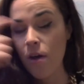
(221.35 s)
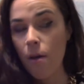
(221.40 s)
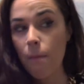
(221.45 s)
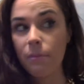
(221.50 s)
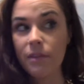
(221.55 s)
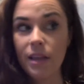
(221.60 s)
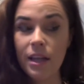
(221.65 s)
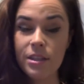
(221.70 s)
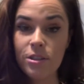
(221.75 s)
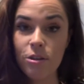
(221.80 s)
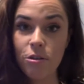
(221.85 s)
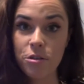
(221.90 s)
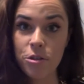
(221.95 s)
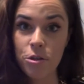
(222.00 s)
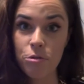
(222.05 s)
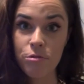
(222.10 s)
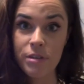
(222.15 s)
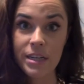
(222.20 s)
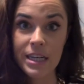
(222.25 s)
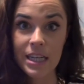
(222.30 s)
But that is also
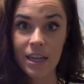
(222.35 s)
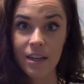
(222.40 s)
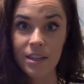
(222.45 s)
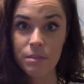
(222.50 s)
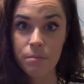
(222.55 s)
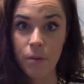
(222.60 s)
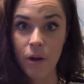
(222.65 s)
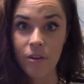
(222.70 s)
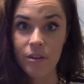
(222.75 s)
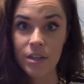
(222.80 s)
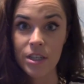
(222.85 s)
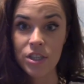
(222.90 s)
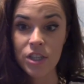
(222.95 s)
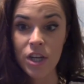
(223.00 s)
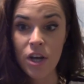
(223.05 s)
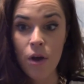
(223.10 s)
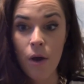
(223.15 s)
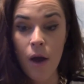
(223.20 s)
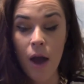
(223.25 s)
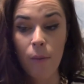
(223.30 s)
a really nice porridge.
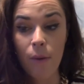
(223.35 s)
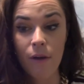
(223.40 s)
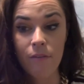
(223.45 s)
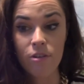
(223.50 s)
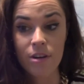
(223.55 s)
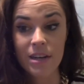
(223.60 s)
However,